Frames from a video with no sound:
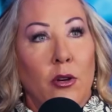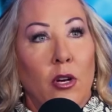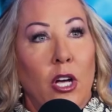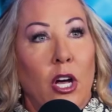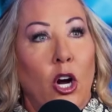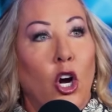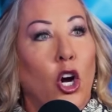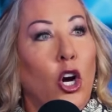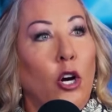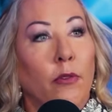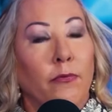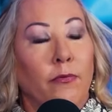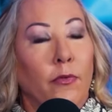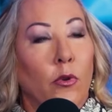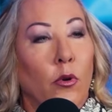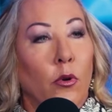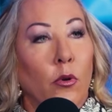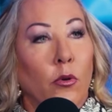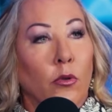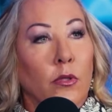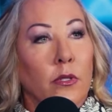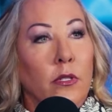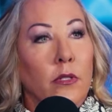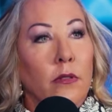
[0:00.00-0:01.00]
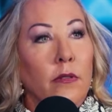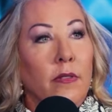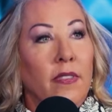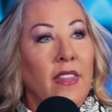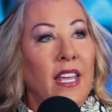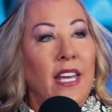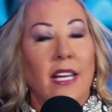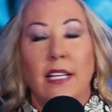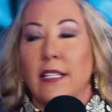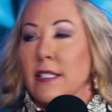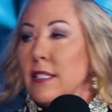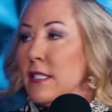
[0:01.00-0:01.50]
hurtful
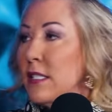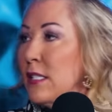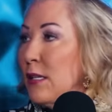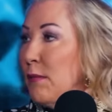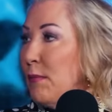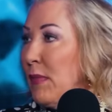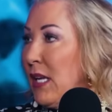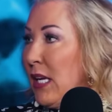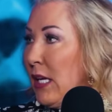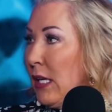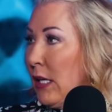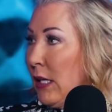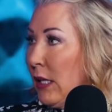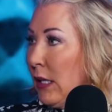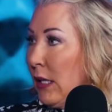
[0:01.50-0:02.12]
things to me.